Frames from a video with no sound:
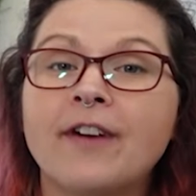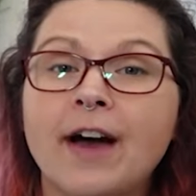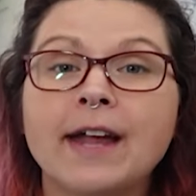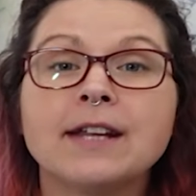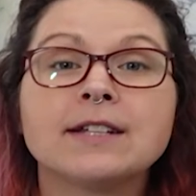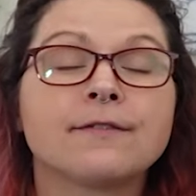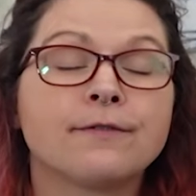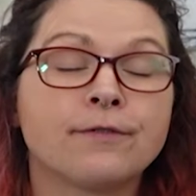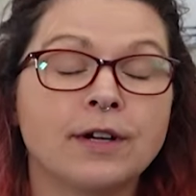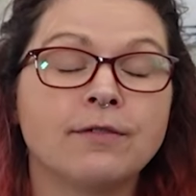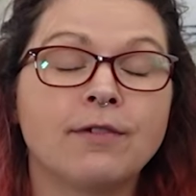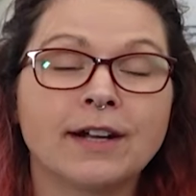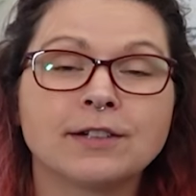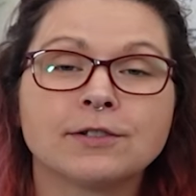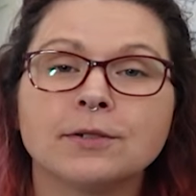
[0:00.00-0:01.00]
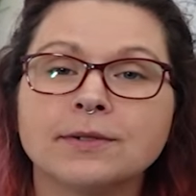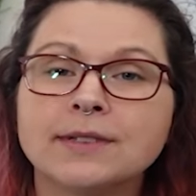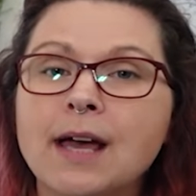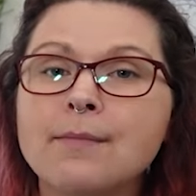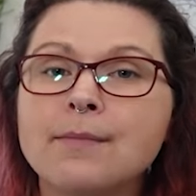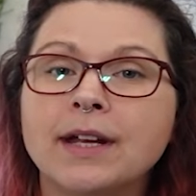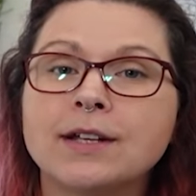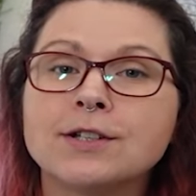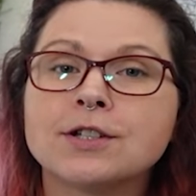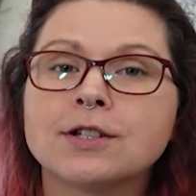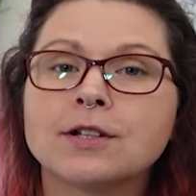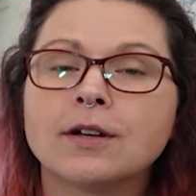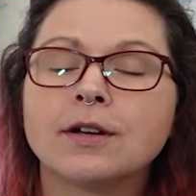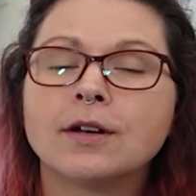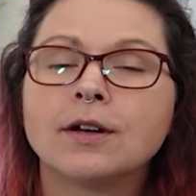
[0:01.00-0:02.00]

fight free radical damage.